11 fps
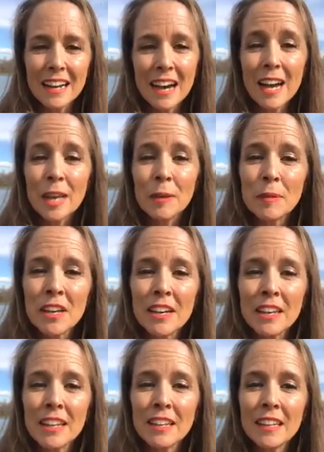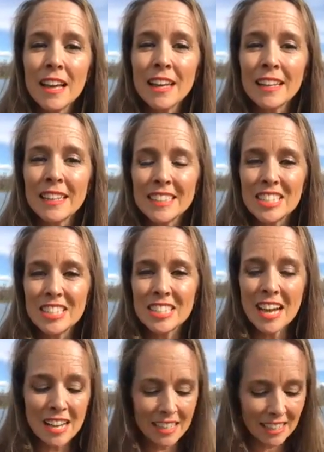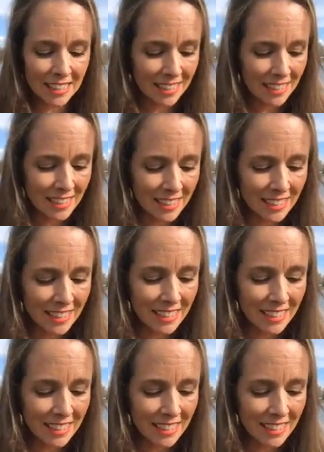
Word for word: I'm gonna let it shine.